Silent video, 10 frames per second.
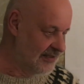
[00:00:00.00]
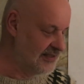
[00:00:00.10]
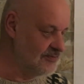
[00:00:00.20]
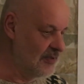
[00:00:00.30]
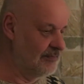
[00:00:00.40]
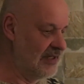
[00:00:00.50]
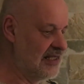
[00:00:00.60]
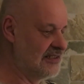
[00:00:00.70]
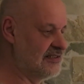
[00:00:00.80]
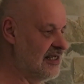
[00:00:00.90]
This one
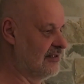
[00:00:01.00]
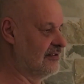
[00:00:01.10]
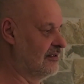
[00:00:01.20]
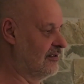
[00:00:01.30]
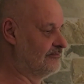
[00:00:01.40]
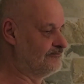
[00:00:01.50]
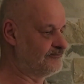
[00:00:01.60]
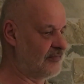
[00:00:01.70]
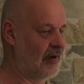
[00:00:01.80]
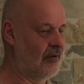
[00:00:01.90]
means that
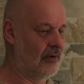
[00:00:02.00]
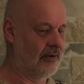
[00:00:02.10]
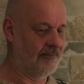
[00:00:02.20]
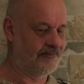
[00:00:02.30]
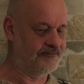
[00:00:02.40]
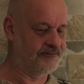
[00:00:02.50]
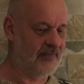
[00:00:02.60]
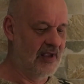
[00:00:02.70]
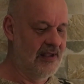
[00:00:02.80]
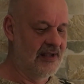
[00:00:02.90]

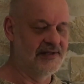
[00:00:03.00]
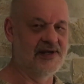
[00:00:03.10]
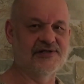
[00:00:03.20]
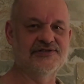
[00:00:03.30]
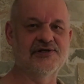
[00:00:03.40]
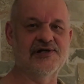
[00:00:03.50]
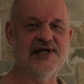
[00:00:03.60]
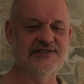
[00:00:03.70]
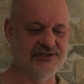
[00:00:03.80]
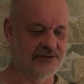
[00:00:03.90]
there is a
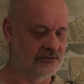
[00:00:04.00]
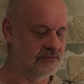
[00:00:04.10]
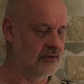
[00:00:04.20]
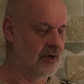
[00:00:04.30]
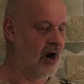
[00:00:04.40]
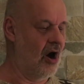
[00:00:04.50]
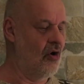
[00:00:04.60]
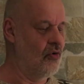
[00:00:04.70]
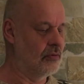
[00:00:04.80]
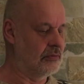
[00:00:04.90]
ratio,
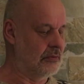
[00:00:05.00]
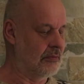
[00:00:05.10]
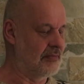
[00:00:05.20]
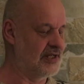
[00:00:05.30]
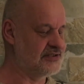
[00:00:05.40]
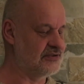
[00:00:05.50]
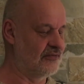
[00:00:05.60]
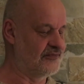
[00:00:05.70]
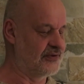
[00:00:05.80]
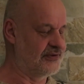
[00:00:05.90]
how much
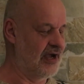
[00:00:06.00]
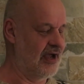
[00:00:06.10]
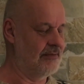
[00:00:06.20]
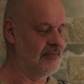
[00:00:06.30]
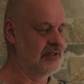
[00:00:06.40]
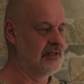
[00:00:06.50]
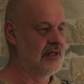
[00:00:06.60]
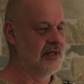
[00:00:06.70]
of the time